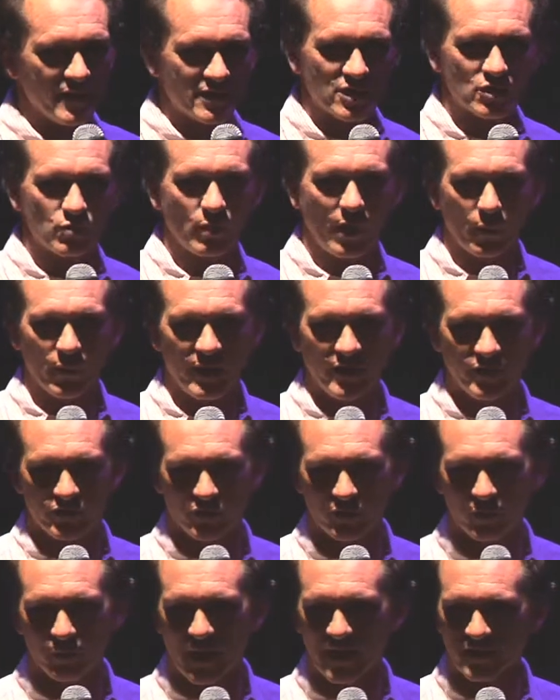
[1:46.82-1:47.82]
this is what we
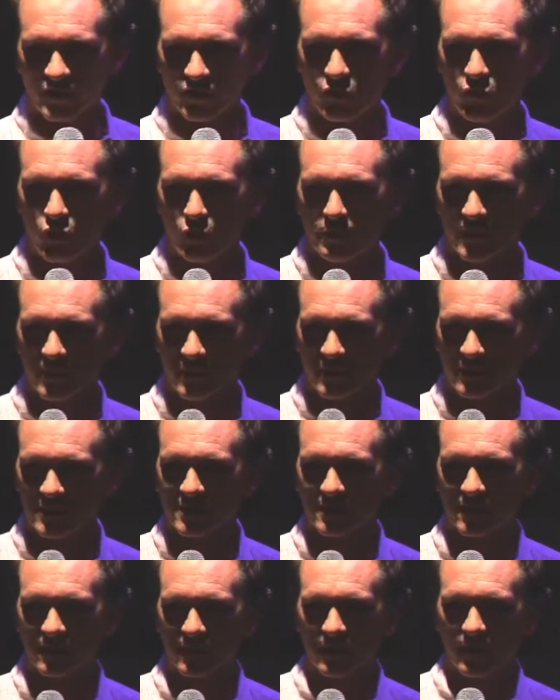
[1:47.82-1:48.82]
do as
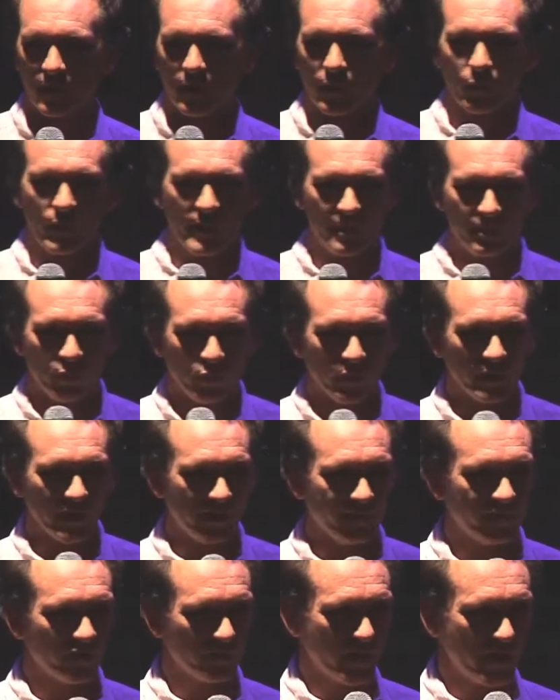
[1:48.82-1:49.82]
humans. We put
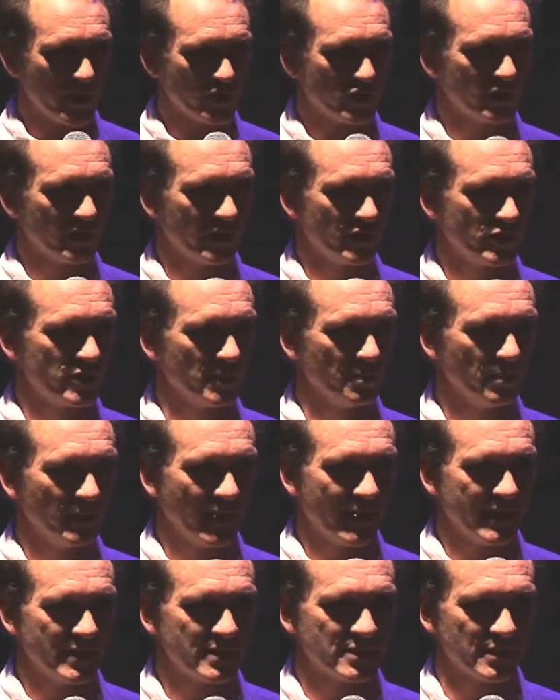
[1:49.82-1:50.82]
information into the
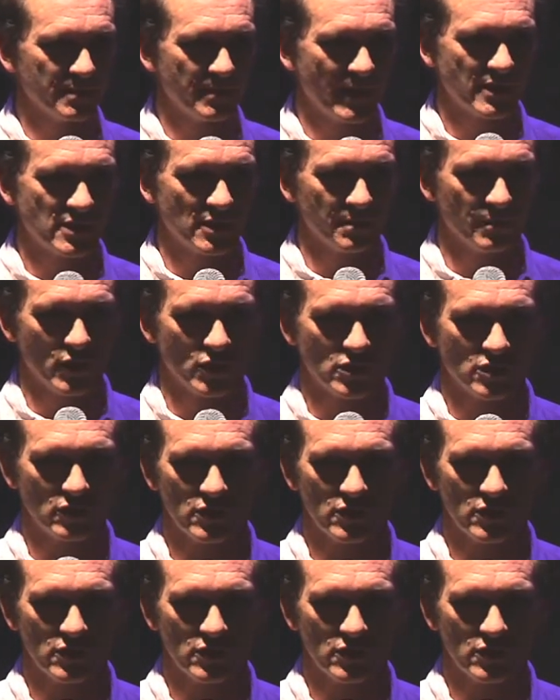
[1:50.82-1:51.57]
place that makes it most